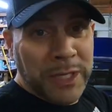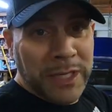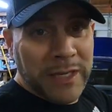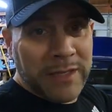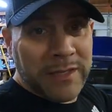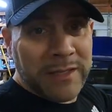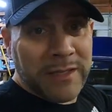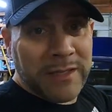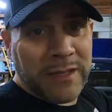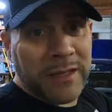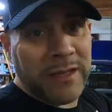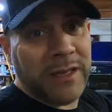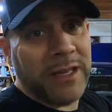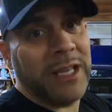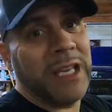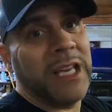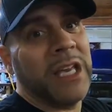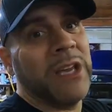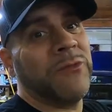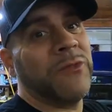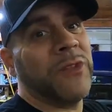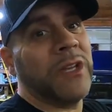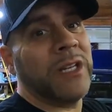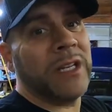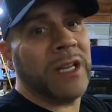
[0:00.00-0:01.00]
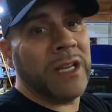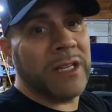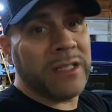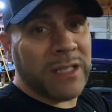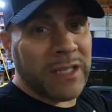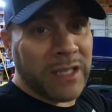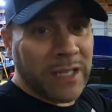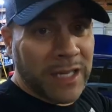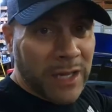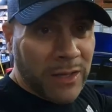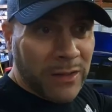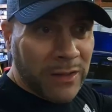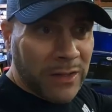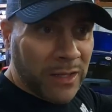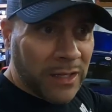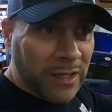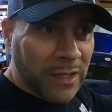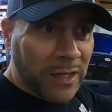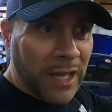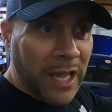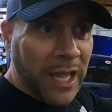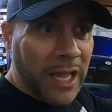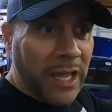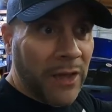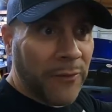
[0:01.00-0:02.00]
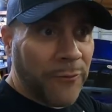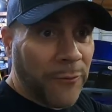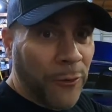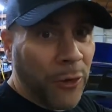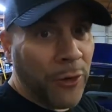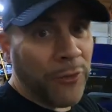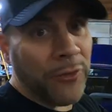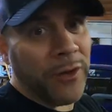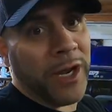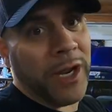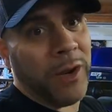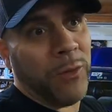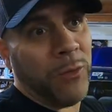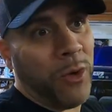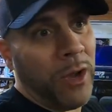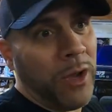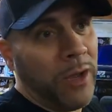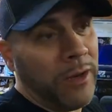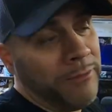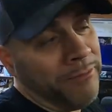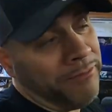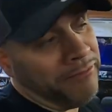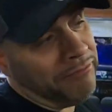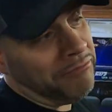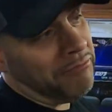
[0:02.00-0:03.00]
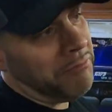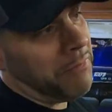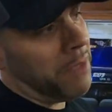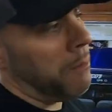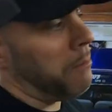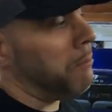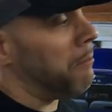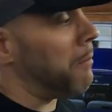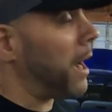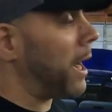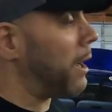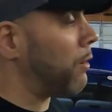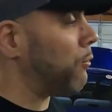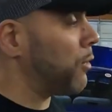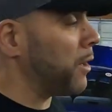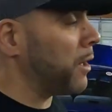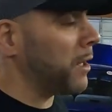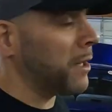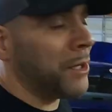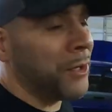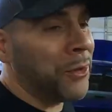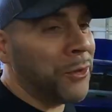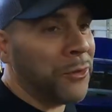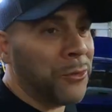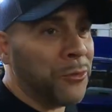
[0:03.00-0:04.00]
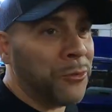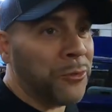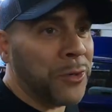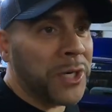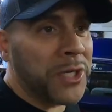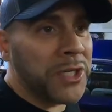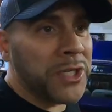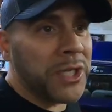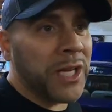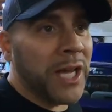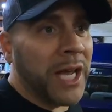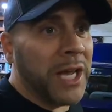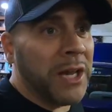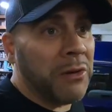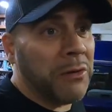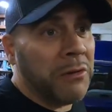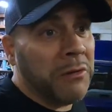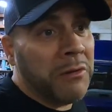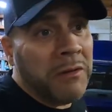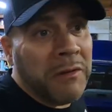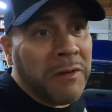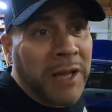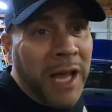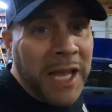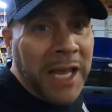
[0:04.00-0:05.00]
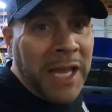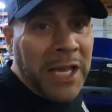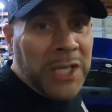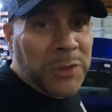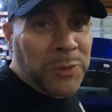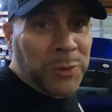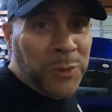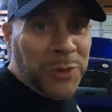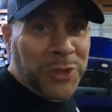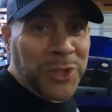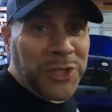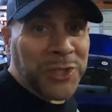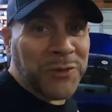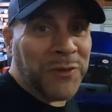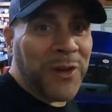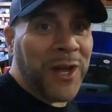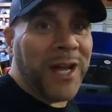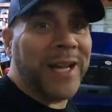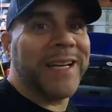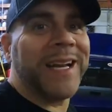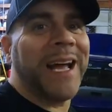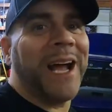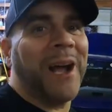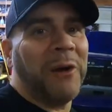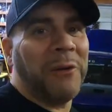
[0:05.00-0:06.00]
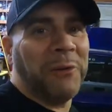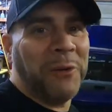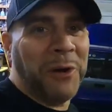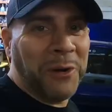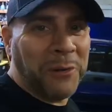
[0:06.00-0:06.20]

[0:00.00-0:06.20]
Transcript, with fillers: disc if it doesn't get the AFR that I want. Might run a little rich at idle. I guess we'll just find out,